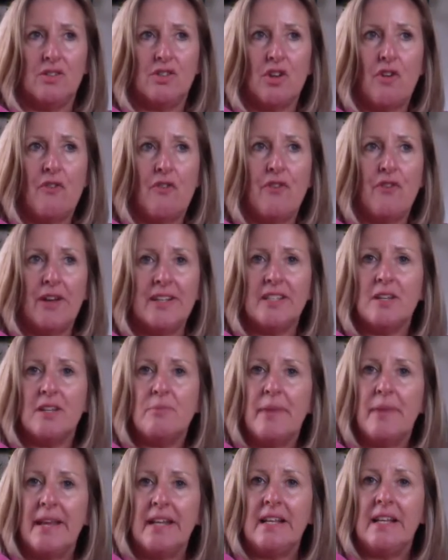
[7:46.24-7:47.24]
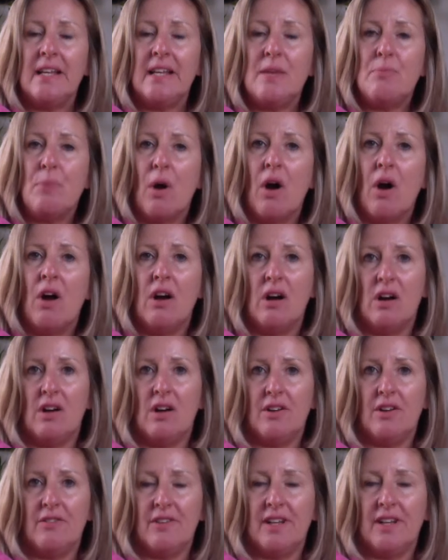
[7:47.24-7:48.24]
fundamentally part
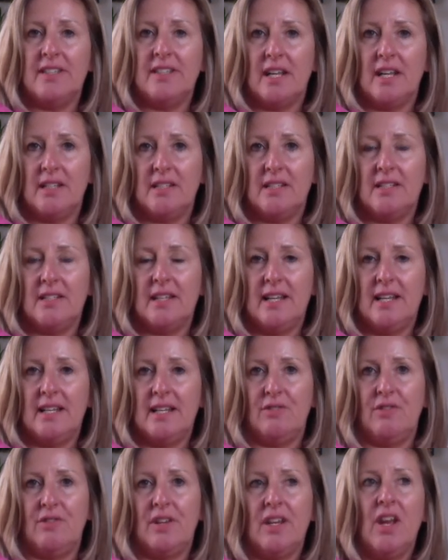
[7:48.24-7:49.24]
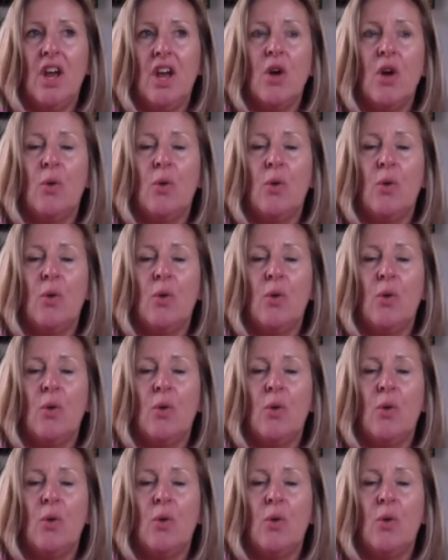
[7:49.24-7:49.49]
of our day-to-day living,